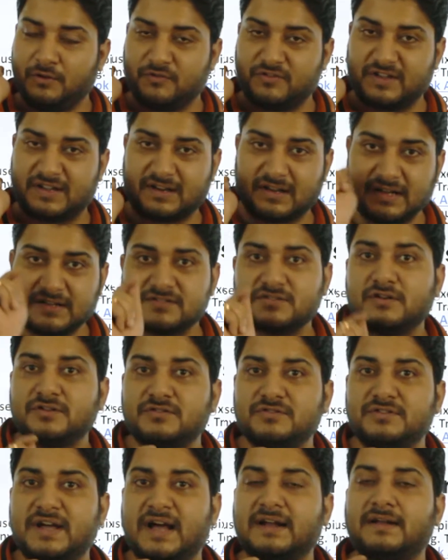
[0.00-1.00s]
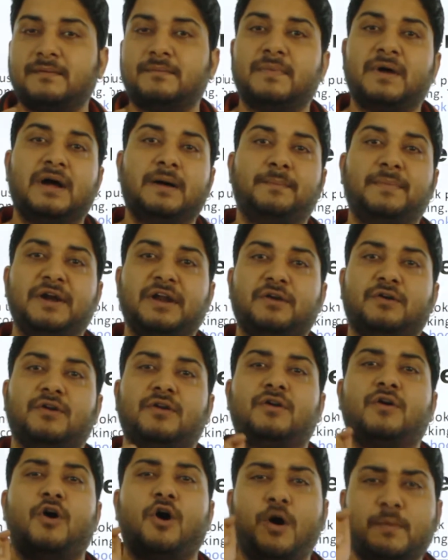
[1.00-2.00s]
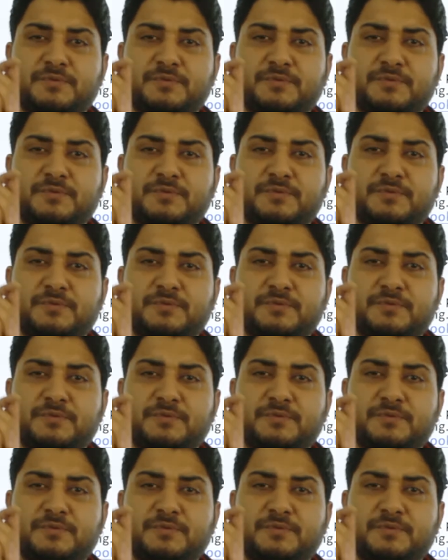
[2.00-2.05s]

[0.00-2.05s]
user clicks onto that particular